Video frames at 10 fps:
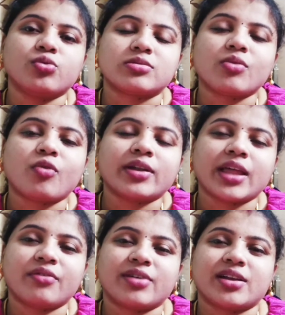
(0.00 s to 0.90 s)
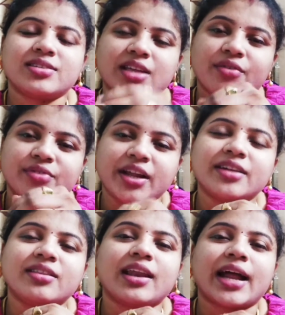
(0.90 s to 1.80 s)
So what they have done is they have digged
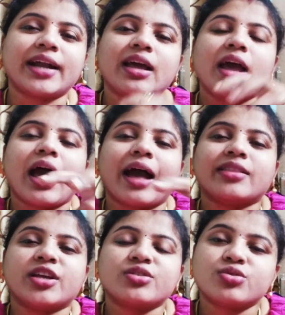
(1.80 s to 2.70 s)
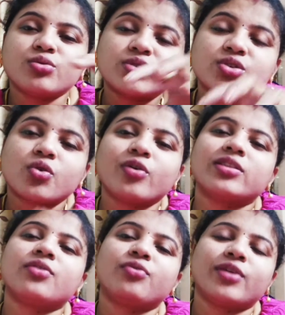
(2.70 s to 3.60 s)
the land and they used to store
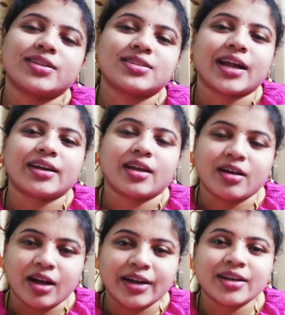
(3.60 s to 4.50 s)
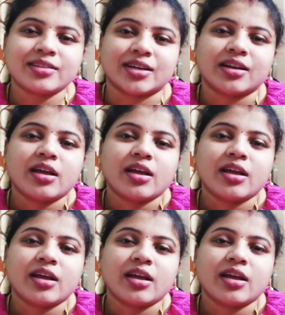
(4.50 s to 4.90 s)
their food inside under that.